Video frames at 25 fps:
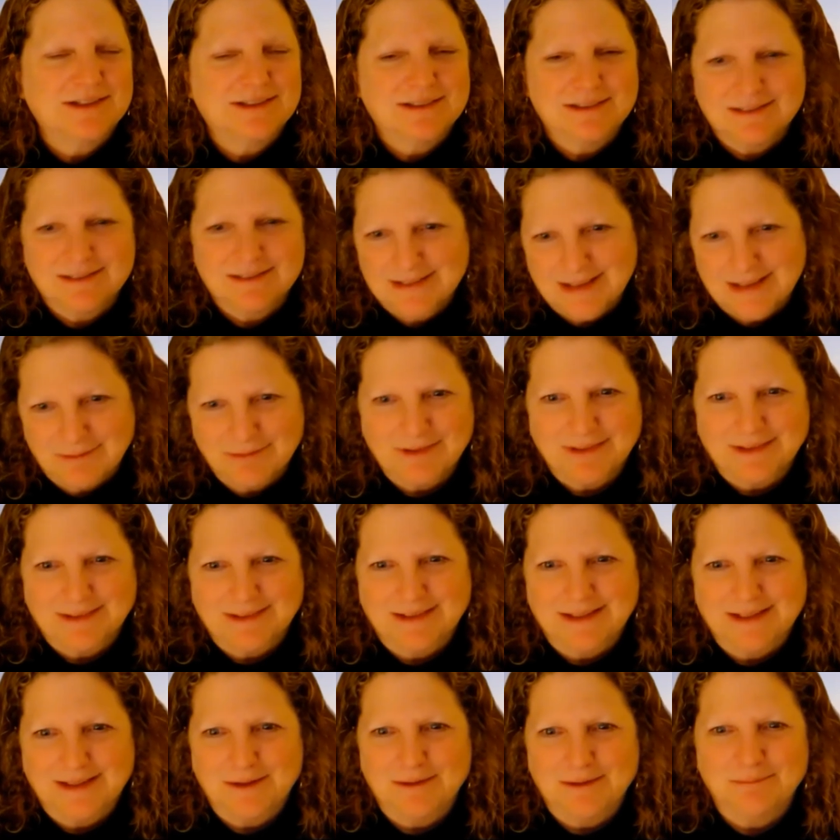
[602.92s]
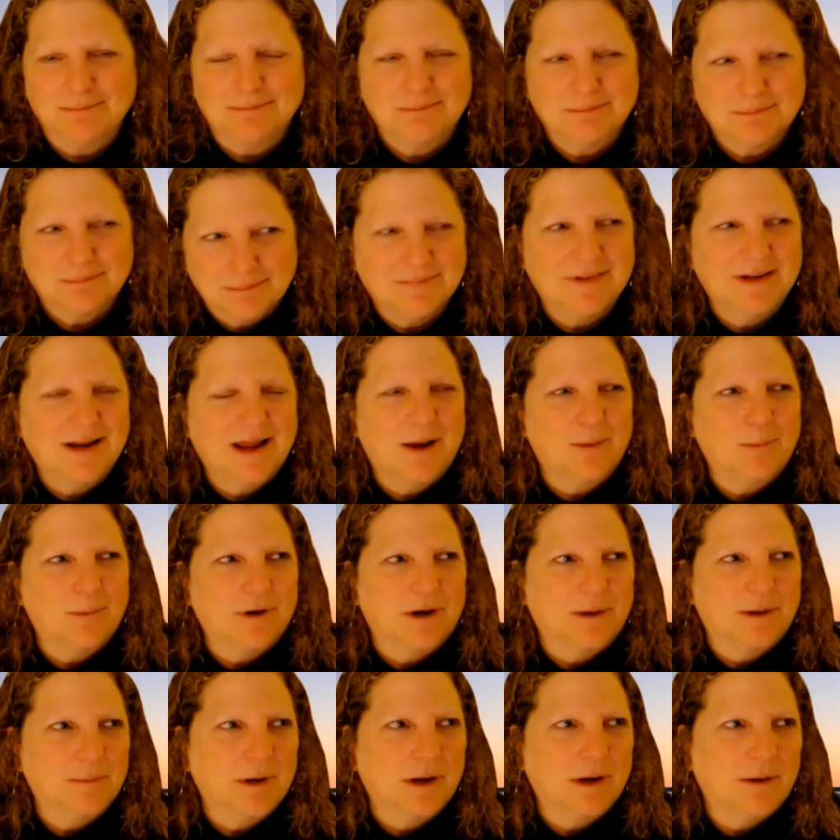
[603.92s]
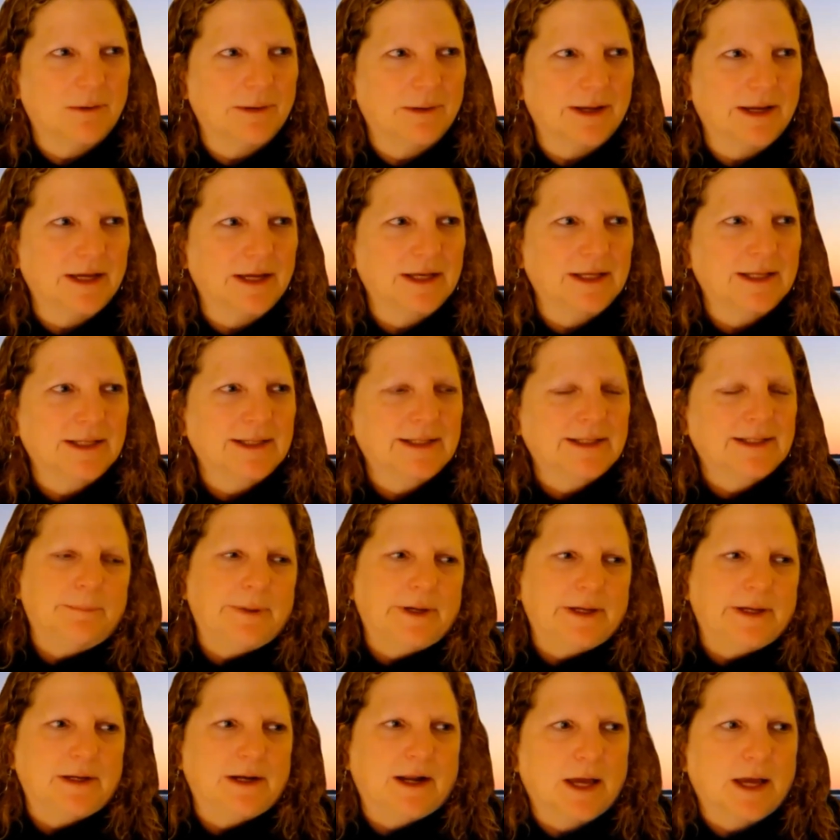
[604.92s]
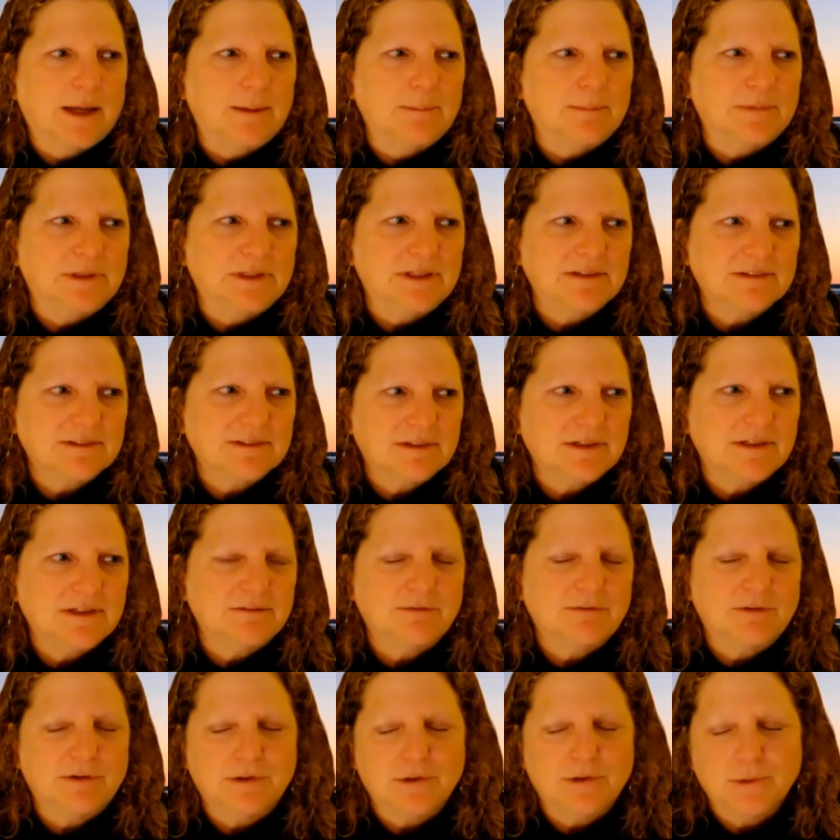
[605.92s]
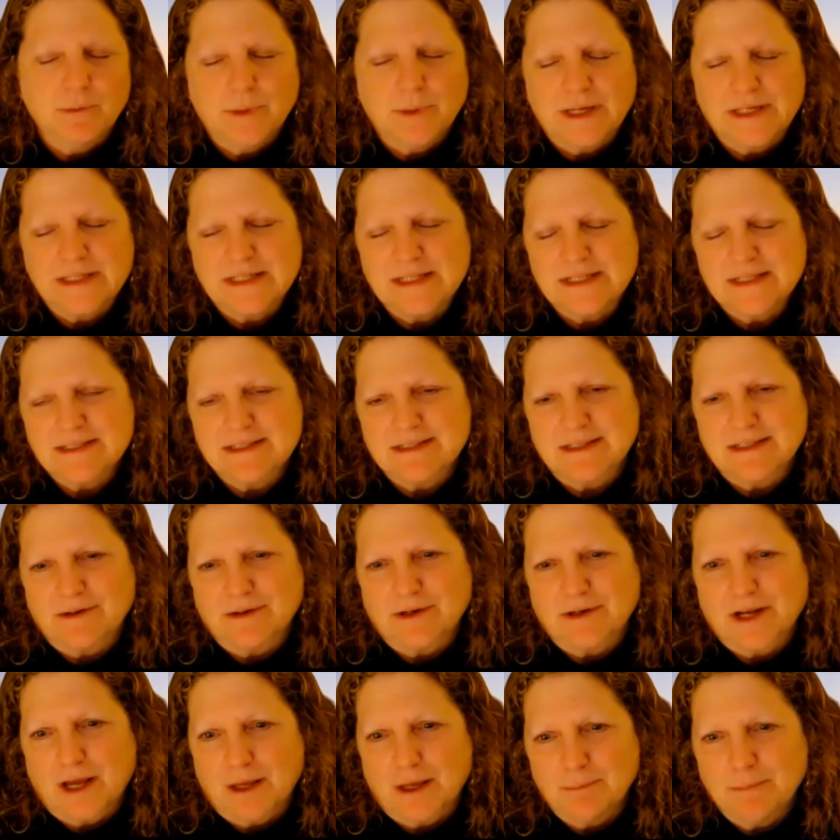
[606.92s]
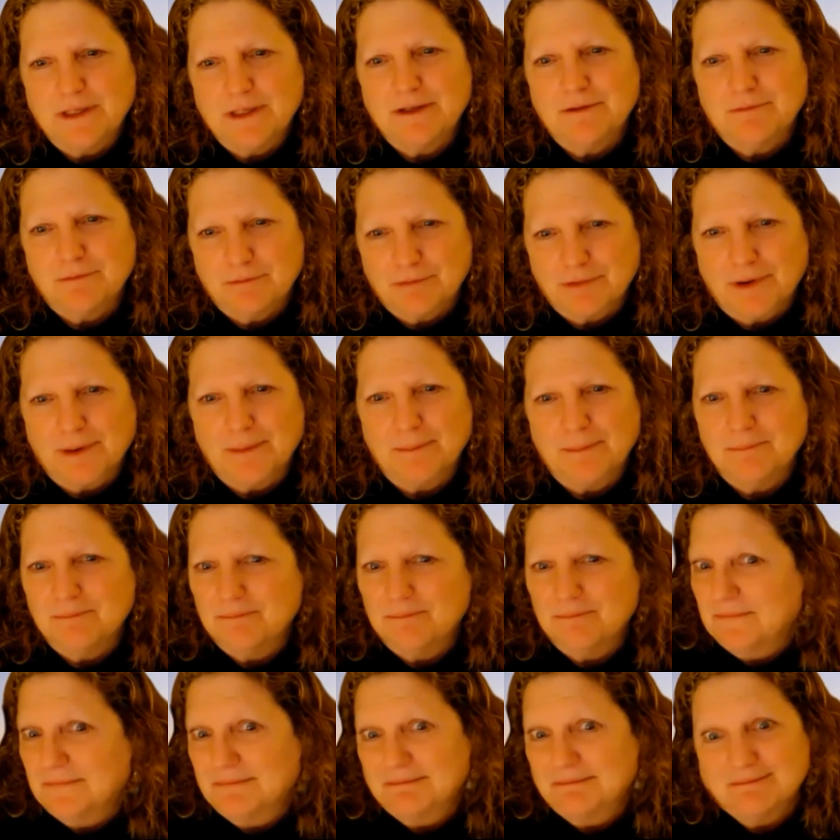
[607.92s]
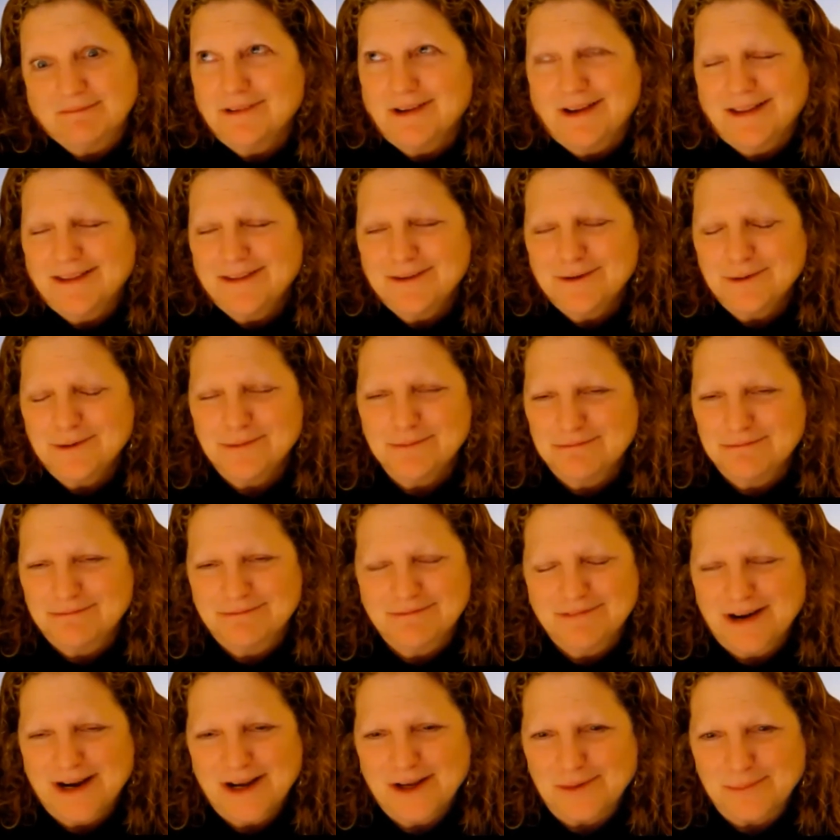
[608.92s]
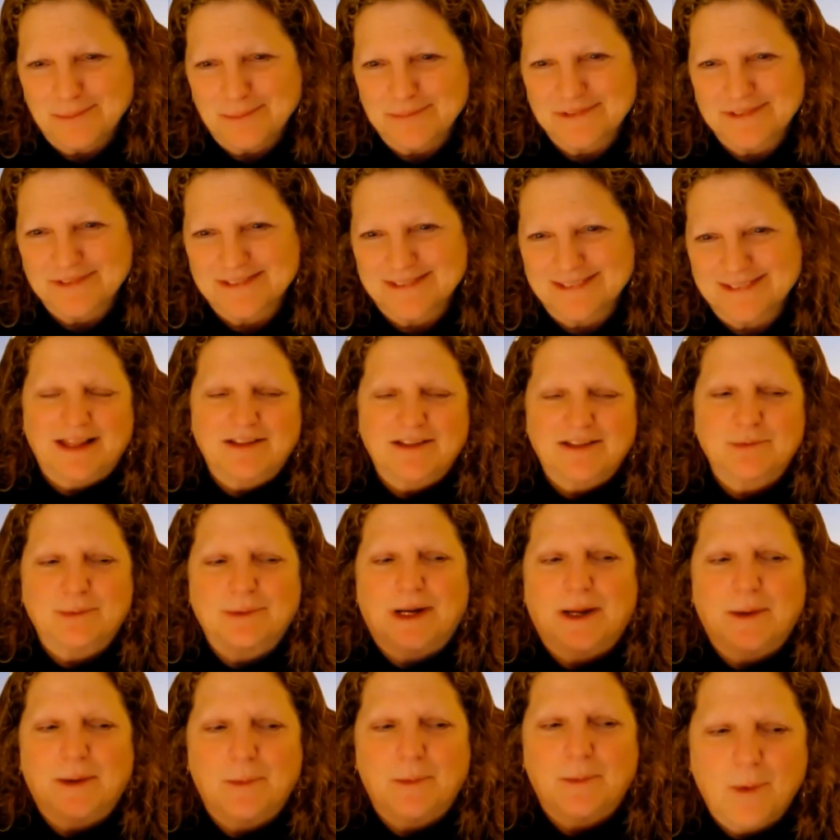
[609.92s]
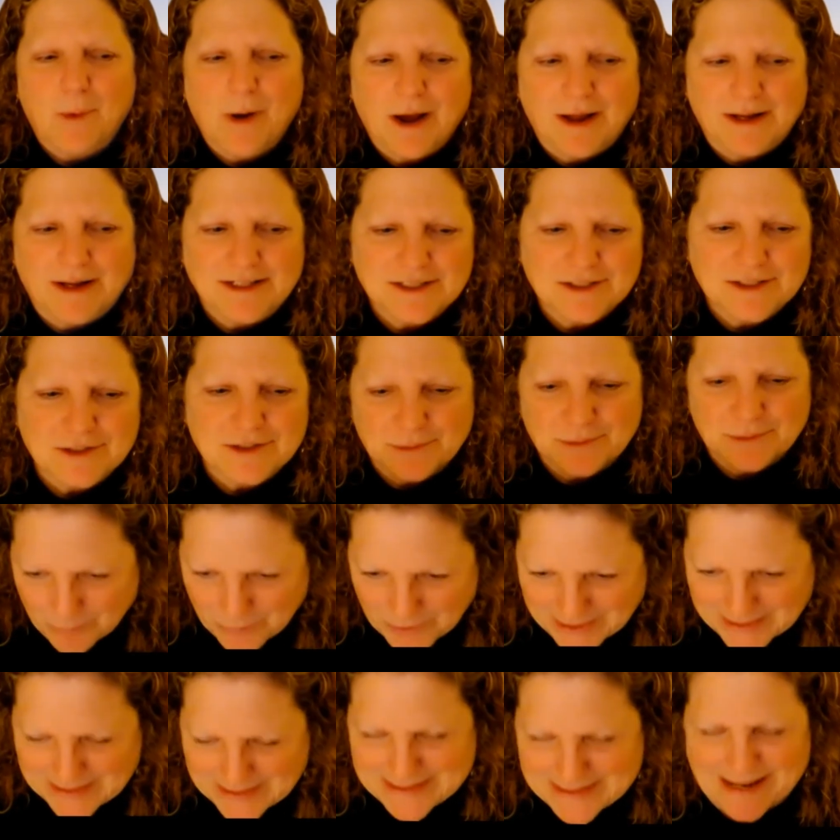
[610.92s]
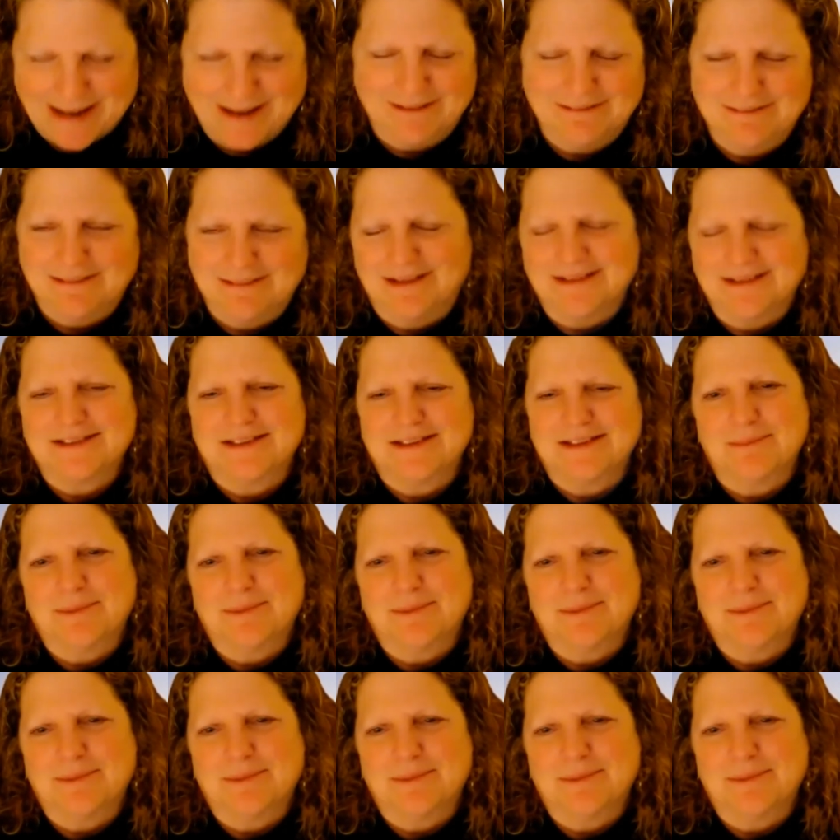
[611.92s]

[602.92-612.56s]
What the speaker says: is definitely not where I'm going, but I'm listening for new ideas that are coming from other realms. That's what I want to bring down onto the